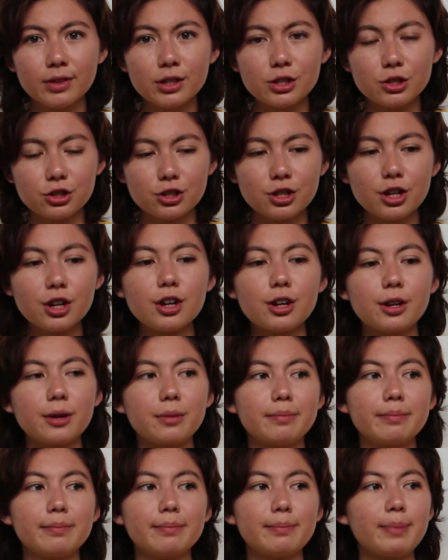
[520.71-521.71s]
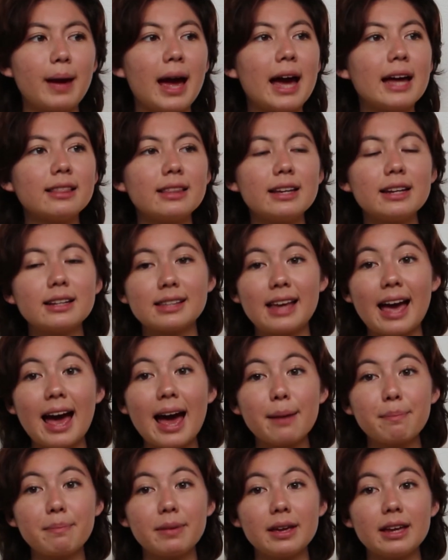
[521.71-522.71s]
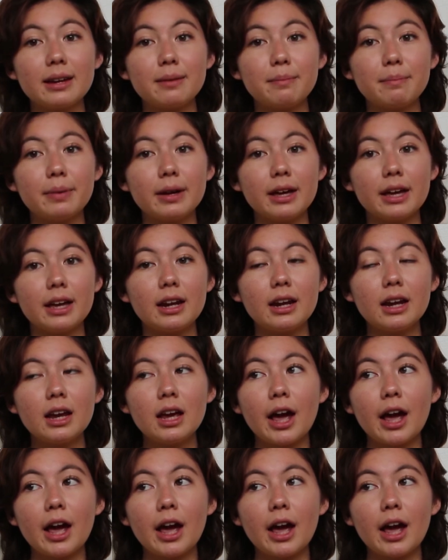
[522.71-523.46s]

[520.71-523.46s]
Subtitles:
Sure, bad things happen, but